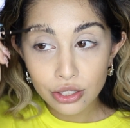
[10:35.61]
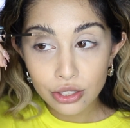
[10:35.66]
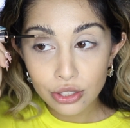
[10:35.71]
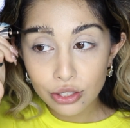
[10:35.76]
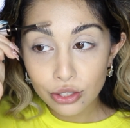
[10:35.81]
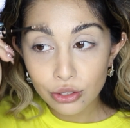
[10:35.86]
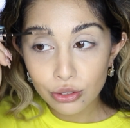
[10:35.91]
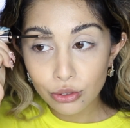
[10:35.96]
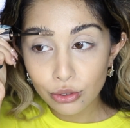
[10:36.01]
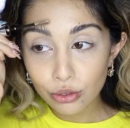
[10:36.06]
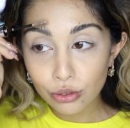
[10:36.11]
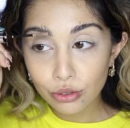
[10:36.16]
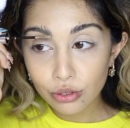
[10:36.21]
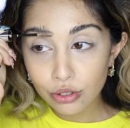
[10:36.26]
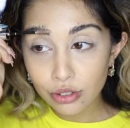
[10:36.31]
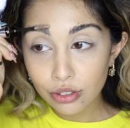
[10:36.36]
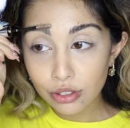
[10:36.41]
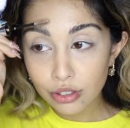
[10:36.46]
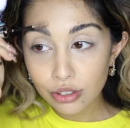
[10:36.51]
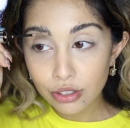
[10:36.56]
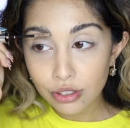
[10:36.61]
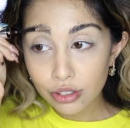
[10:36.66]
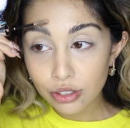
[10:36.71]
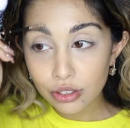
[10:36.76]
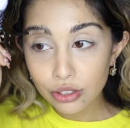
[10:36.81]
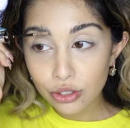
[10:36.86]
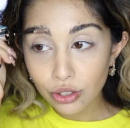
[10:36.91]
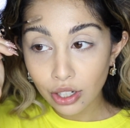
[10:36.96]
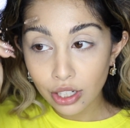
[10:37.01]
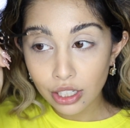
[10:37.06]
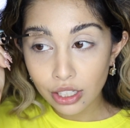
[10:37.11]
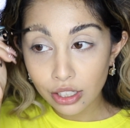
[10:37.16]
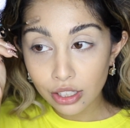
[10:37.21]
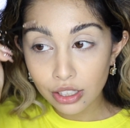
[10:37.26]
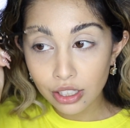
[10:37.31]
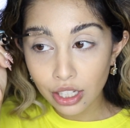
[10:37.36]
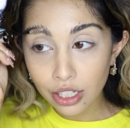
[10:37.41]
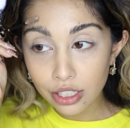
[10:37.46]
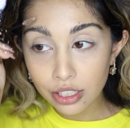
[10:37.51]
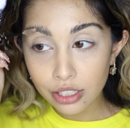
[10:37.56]
to try to
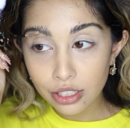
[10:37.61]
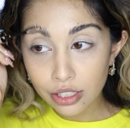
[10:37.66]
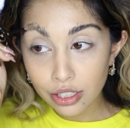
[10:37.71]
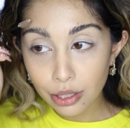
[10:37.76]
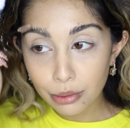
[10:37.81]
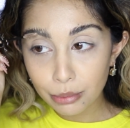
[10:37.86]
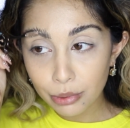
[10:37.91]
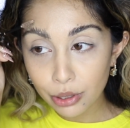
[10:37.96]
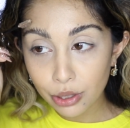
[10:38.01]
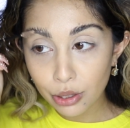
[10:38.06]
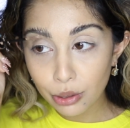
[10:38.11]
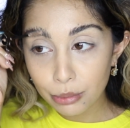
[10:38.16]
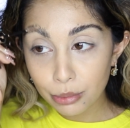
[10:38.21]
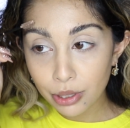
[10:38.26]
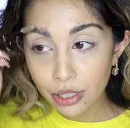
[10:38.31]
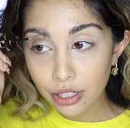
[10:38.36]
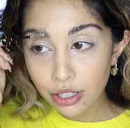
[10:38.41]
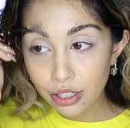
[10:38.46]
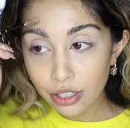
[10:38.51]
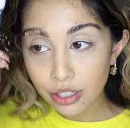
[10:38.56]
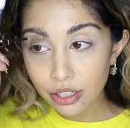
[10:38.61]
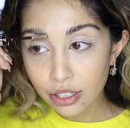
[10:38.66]
lighten them a little bit.